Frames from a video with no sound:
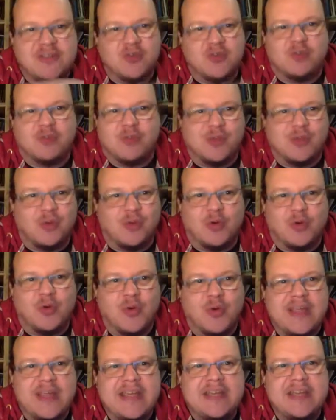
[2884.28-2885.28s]
normal law
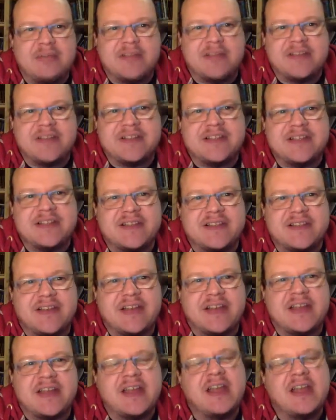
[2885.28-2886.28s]
weird, because it's
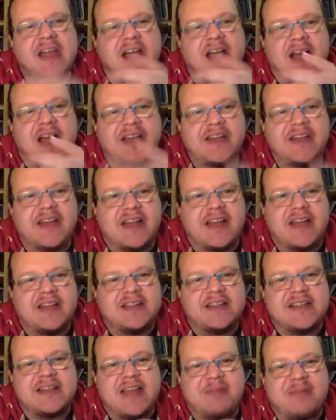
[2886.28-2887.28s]
like you can
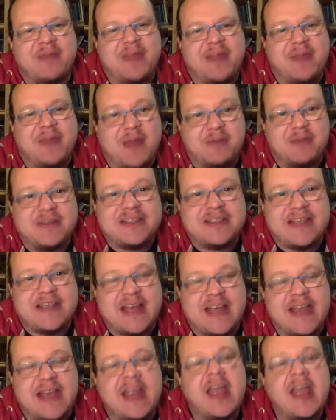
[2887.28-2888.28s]
understand where they would
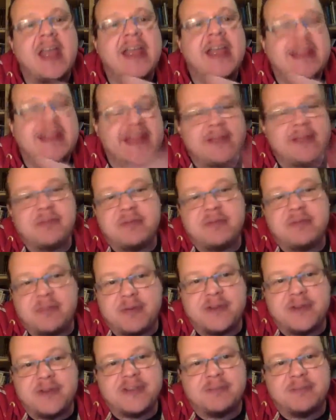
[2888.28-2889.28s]
say, yeah, but the
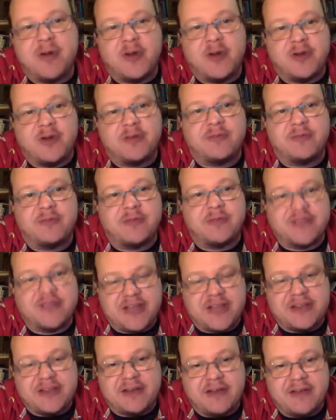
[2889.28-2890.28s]
person might not have
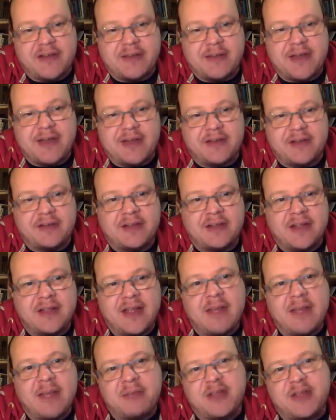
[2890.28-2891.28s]
checked their email.
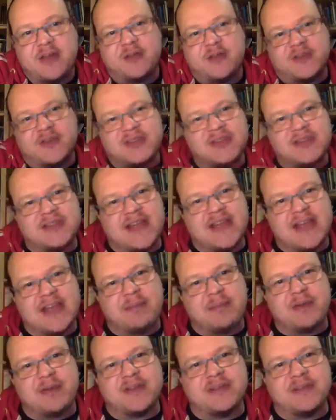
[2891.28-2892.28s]
But you can also say a
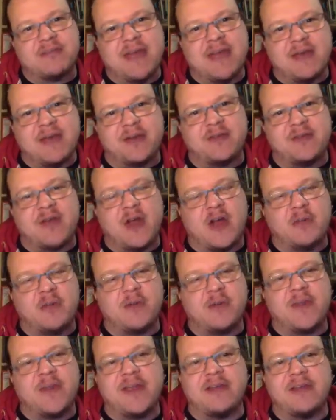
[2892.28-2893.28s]
person may not have
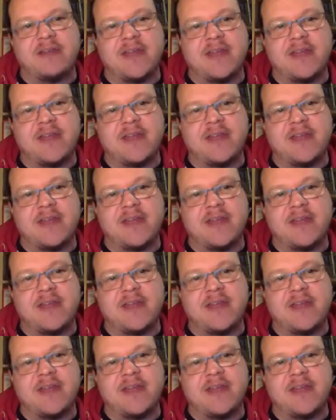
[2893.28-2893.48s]
opened their